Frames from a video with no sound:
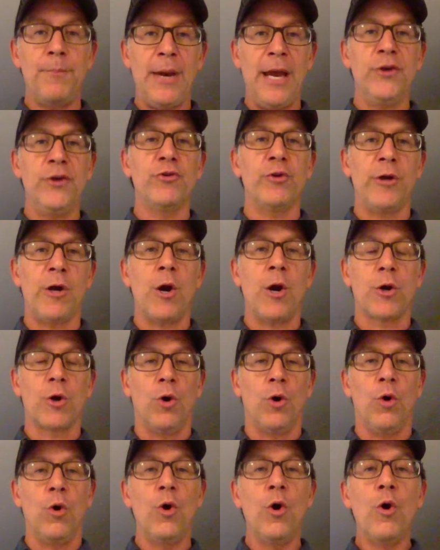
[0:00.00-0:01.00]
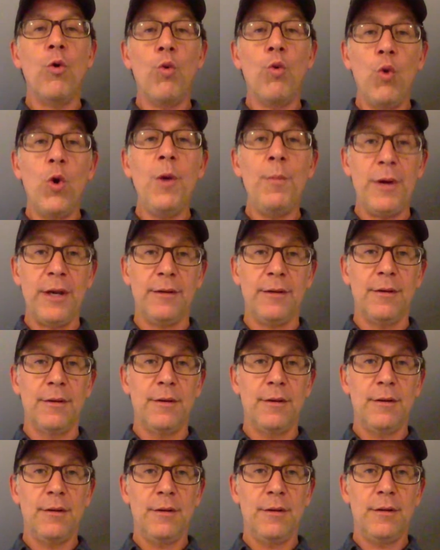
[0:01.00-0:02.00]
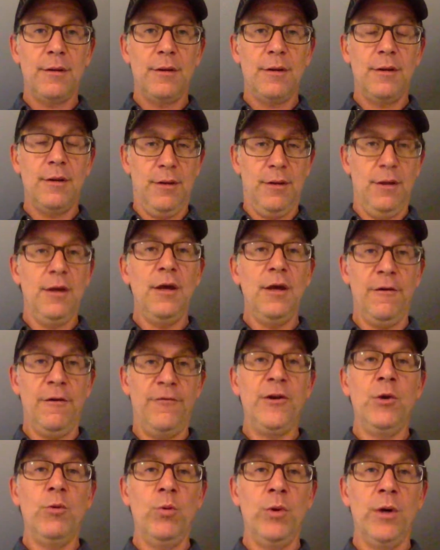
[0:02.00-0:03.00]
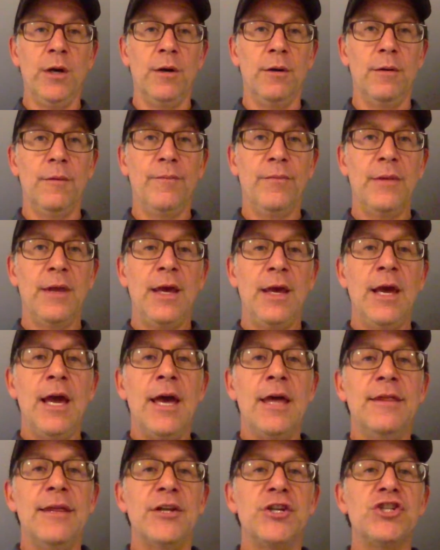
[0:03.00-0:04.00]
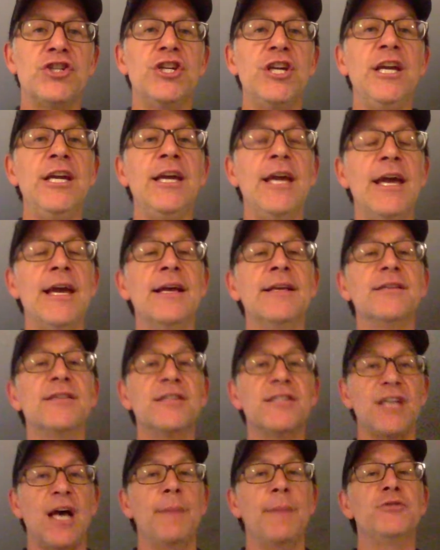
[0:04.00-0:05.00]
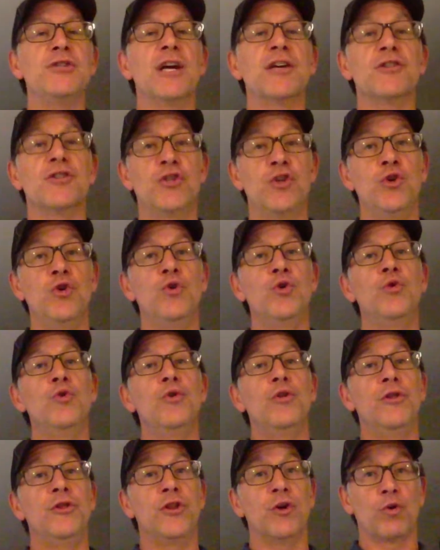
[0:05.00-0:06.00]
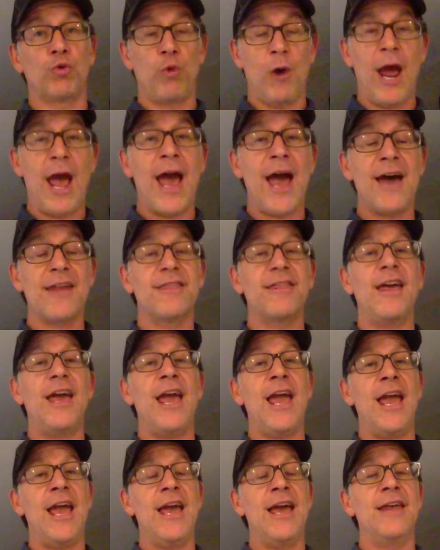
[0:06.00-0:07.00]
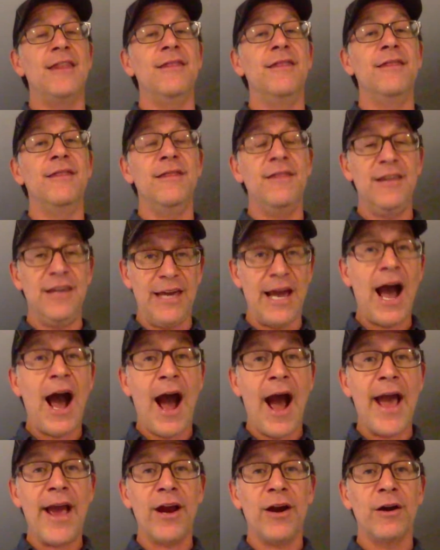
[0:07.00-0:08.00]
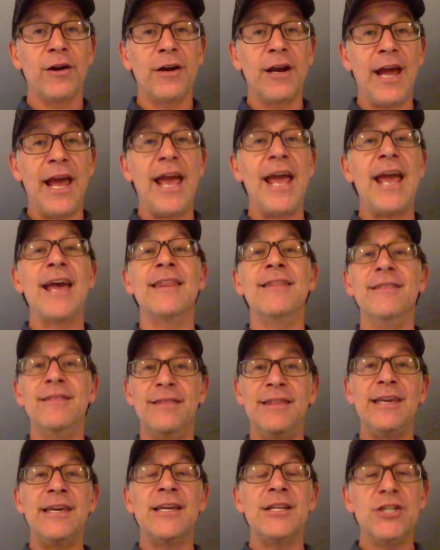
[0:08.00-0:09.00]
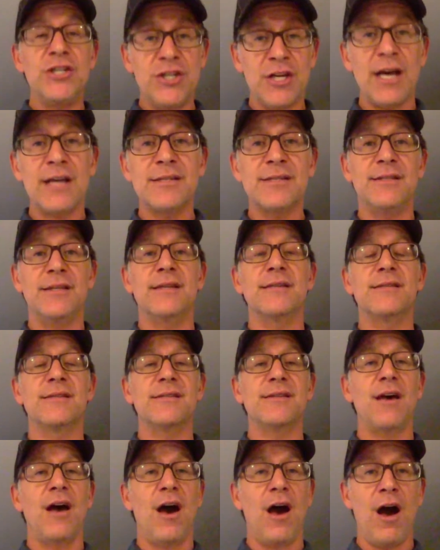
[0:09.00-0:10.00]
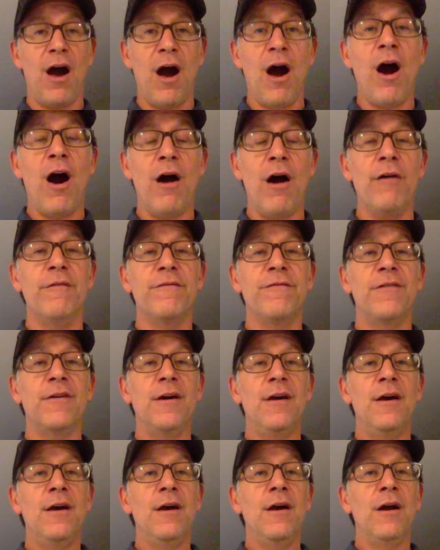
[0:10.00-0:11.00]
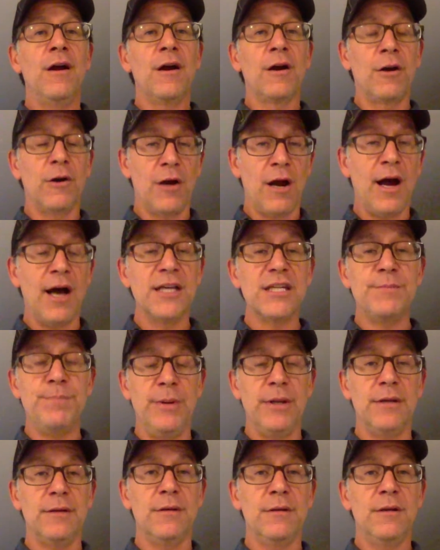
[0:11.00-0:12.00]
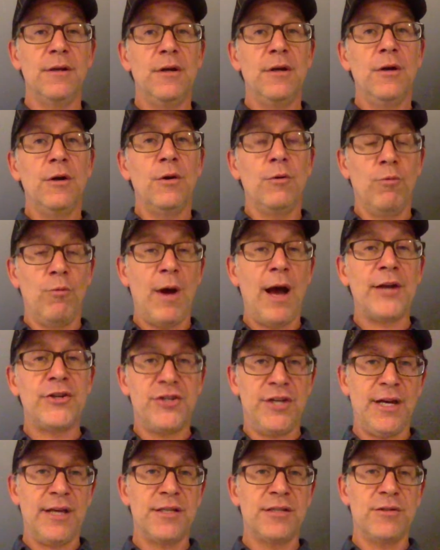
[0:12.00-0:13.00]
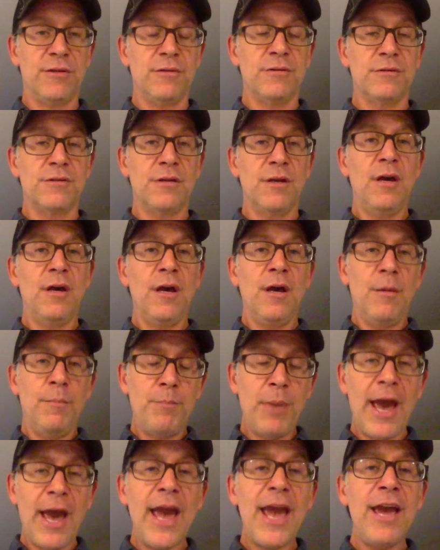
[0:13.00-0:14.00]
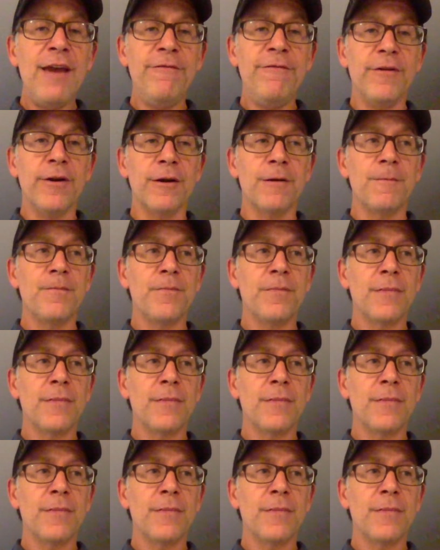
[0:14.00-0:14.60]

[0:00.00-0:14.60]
patriarchal woman, if you will, that she is subject to the wrath and the ire and the injustice of her husband, Rochester's behavior.